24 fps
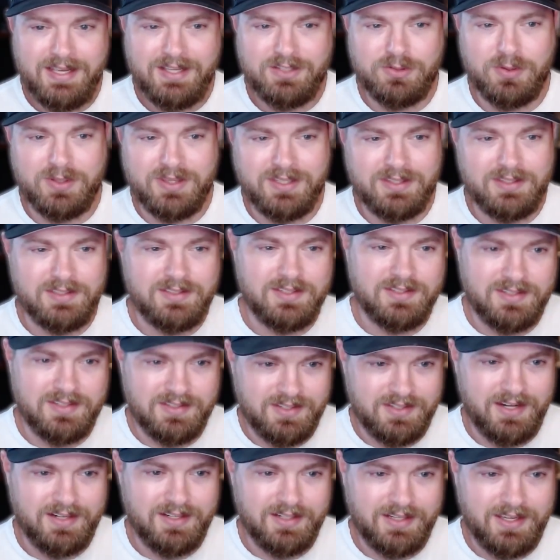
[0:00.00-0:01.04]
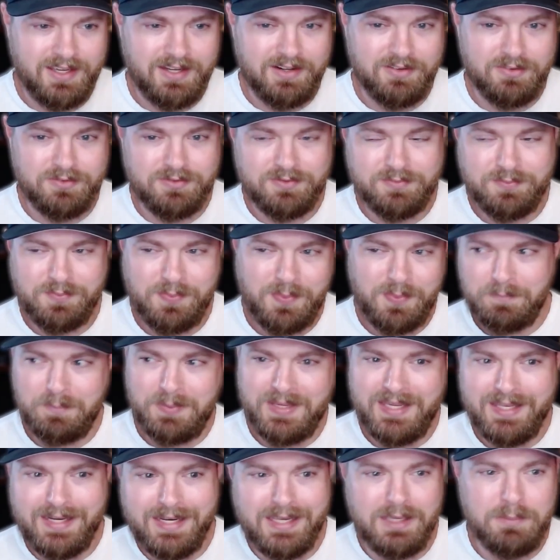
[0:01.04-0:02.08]
So I think this is designed to kind of
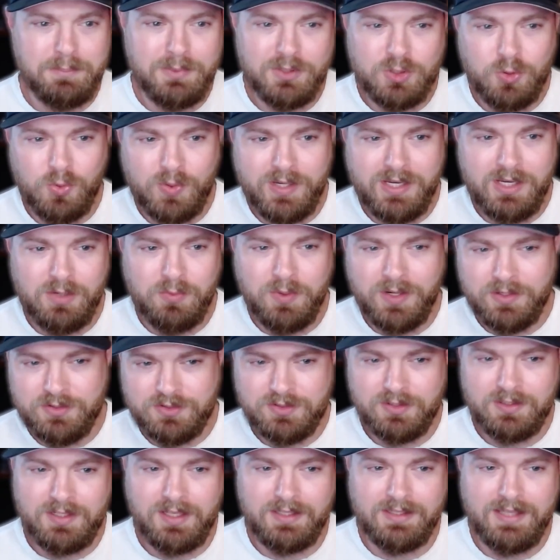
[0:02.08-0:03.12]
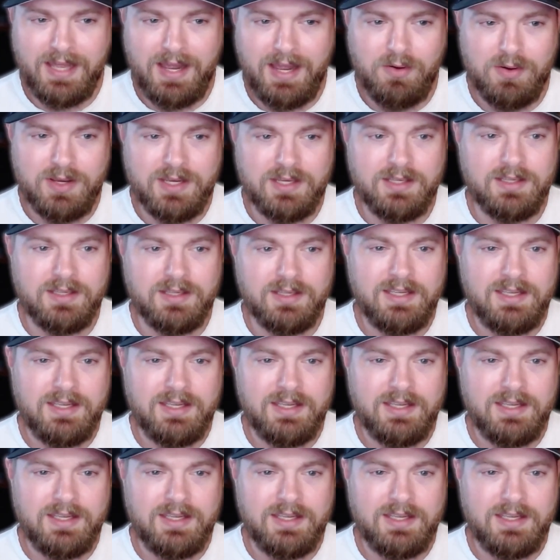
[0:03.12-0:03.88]
be an in-between while still allowing